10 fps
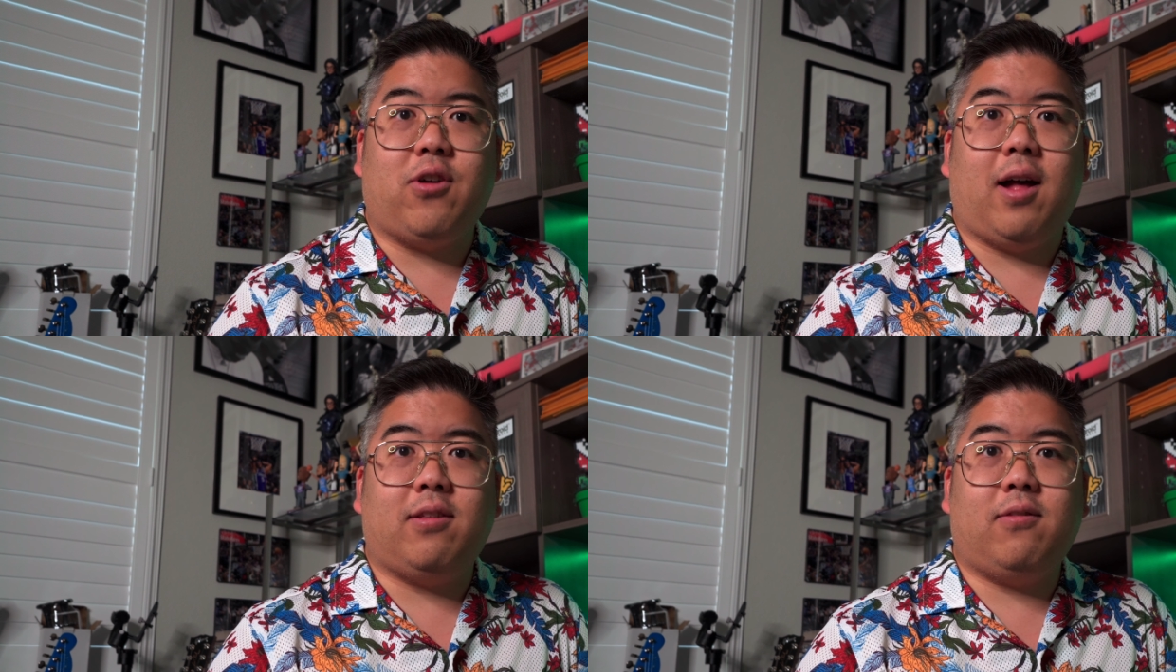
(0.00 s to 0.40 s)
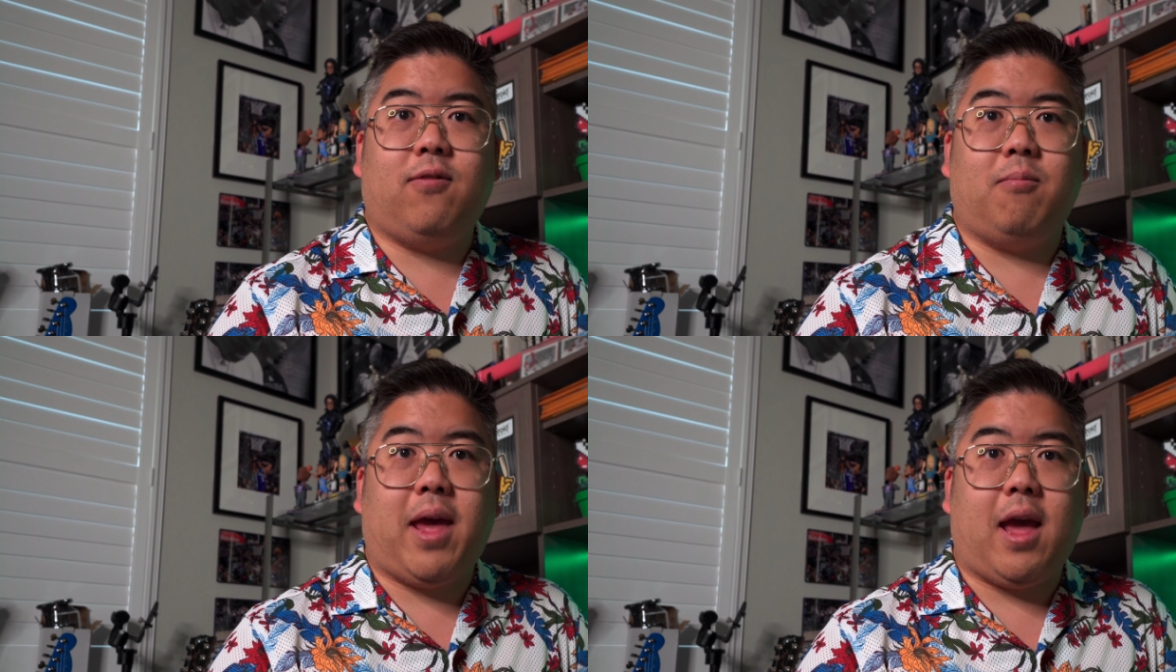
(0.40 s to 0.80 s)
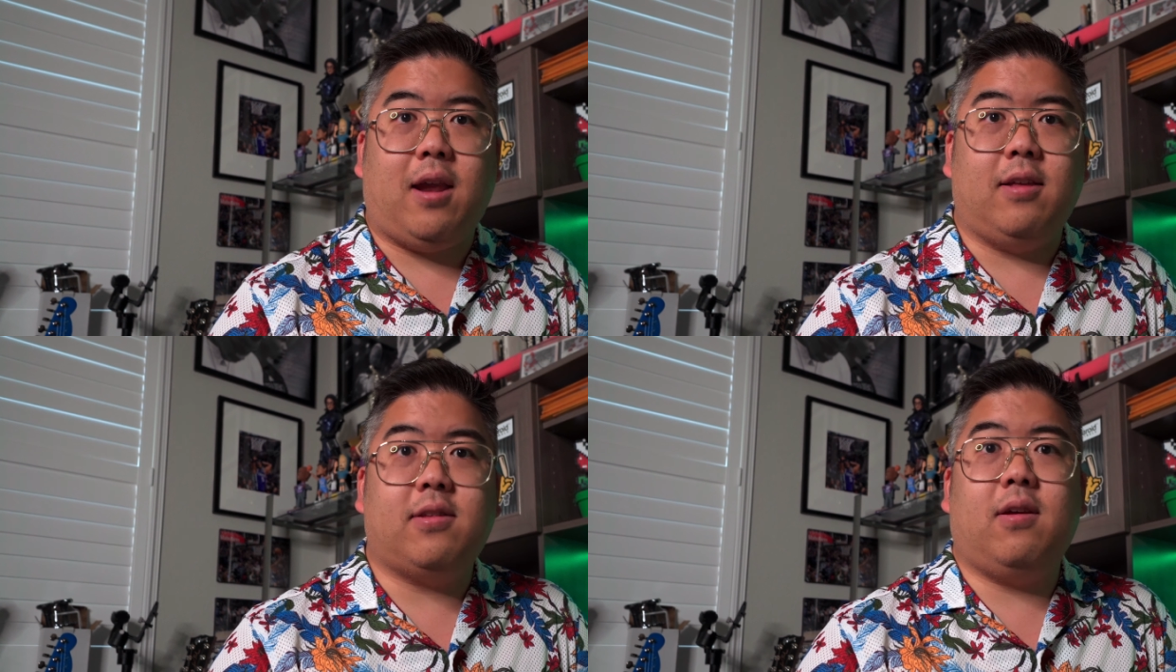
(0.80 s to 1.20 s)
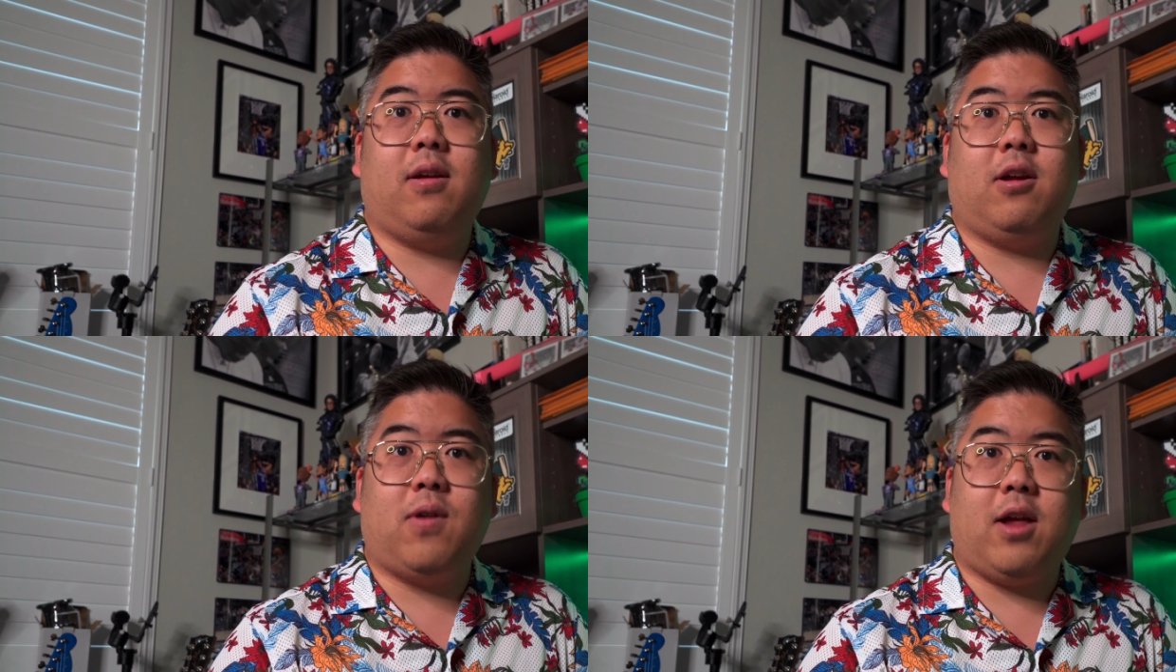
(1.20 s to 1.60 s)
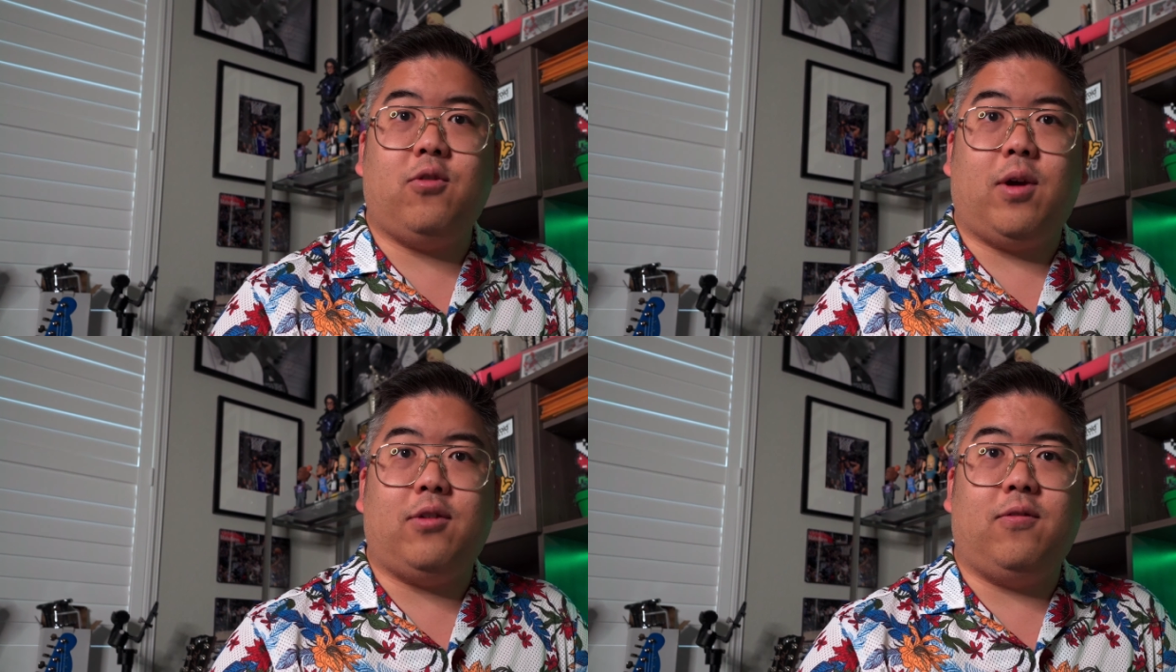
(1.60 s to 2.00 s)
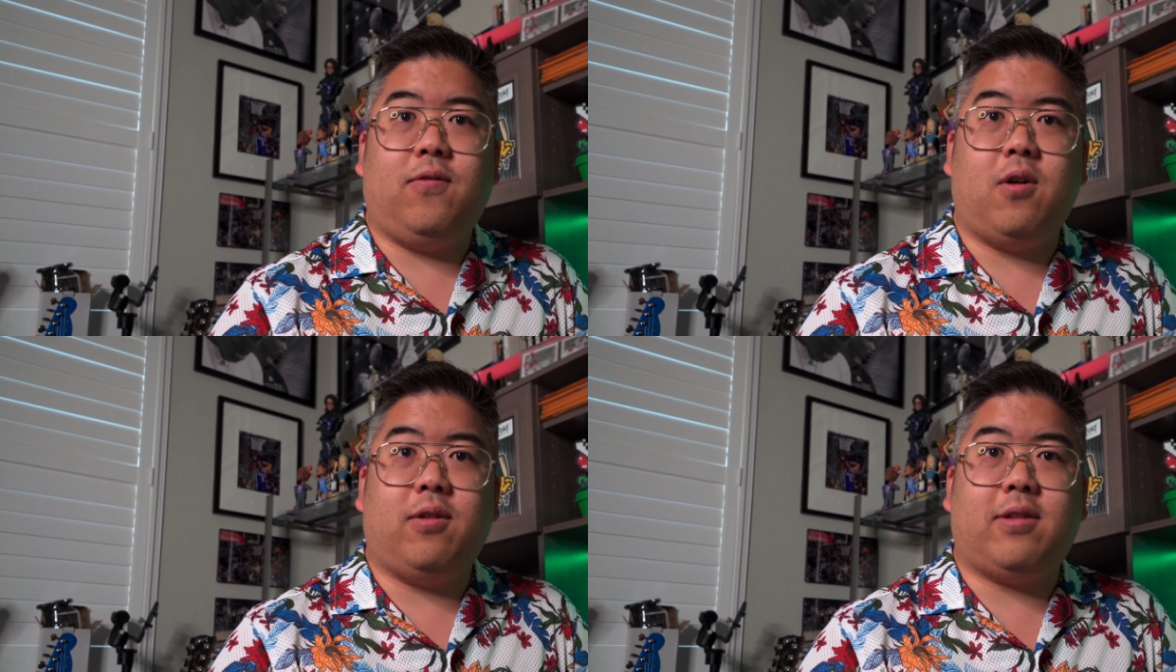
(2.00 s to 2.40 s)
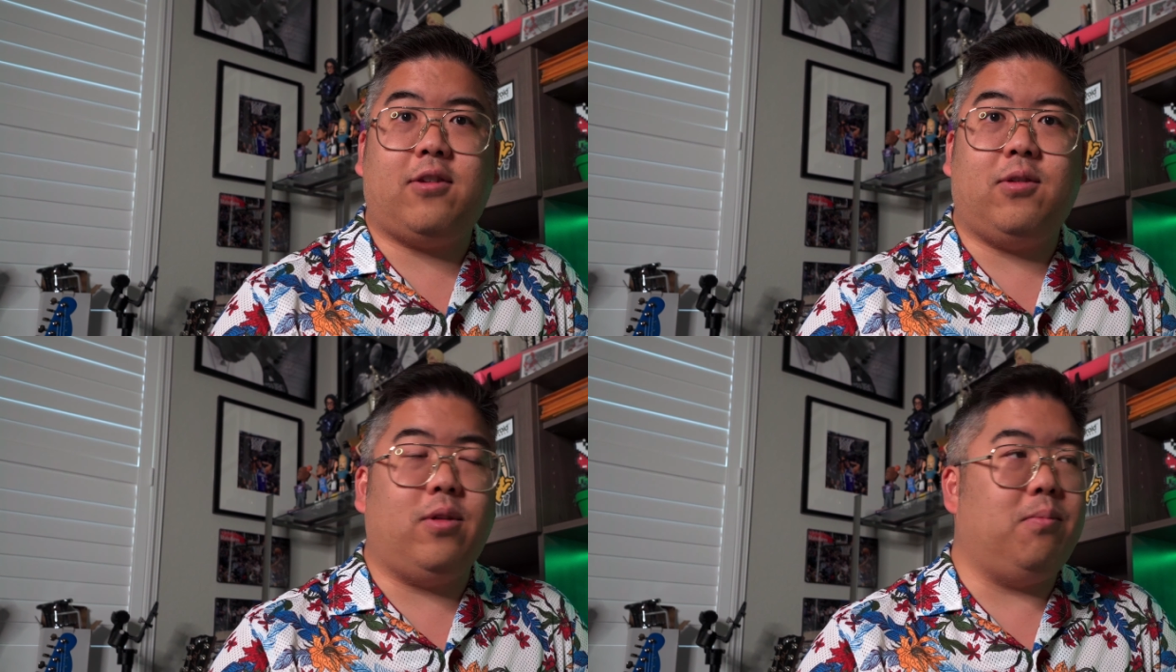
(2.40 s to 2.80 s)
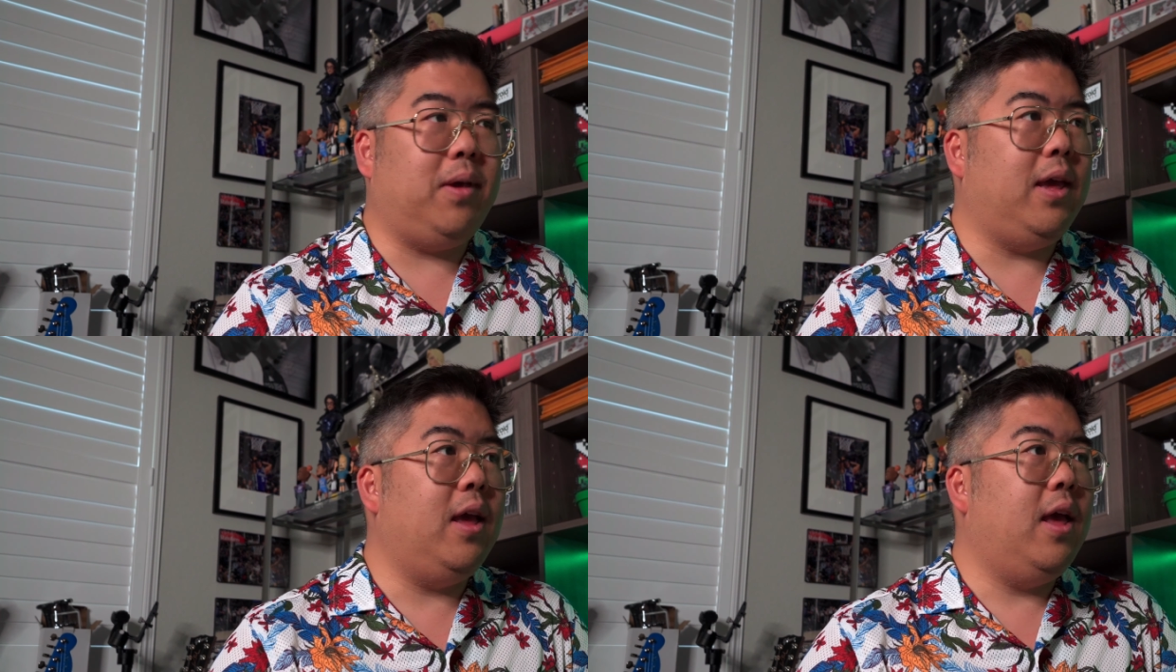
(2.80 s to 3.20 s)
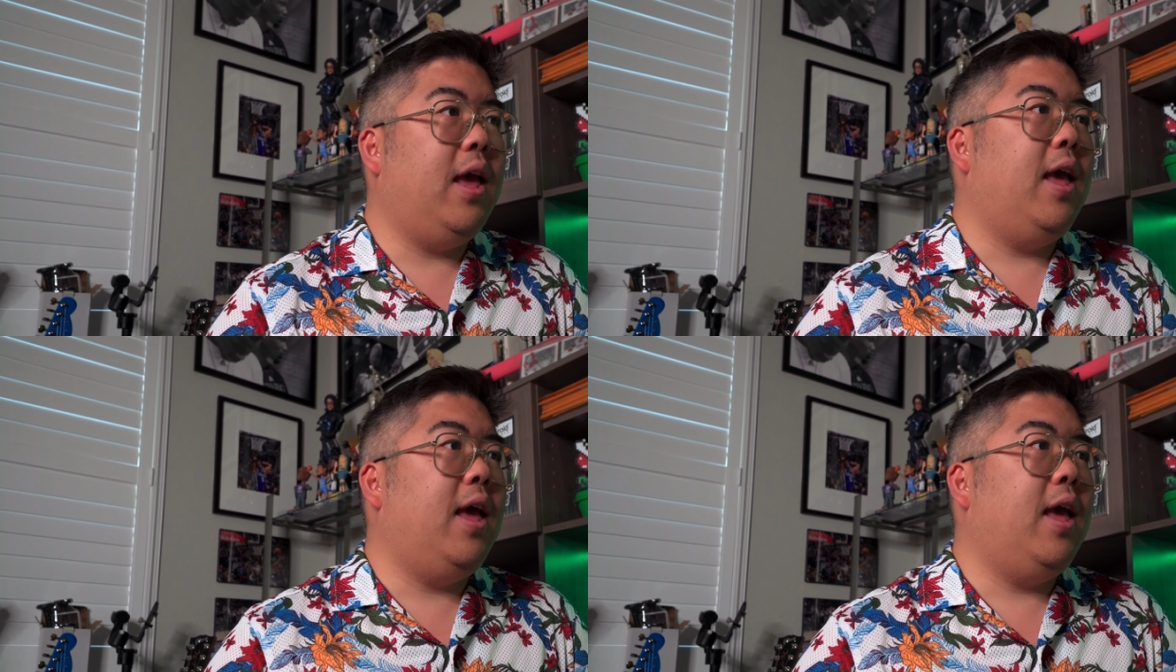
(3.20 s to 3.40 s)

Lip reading: shots from Hannah's graduation photo session with me.